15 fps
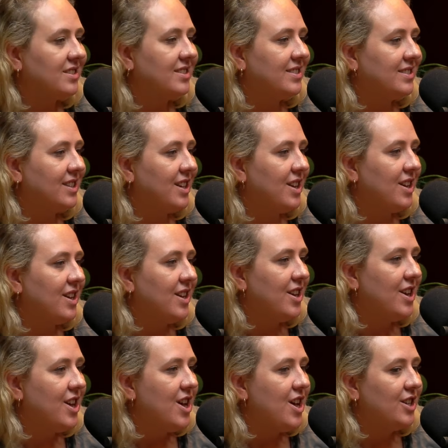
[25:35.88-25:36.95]
Does she have
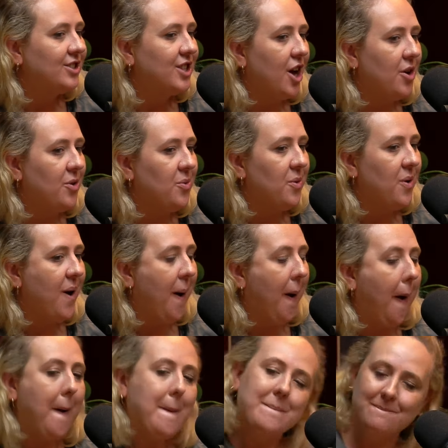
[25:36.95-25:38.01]
notes? So
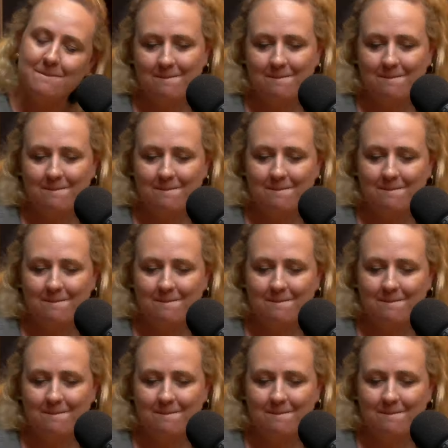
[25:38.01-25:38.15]
Does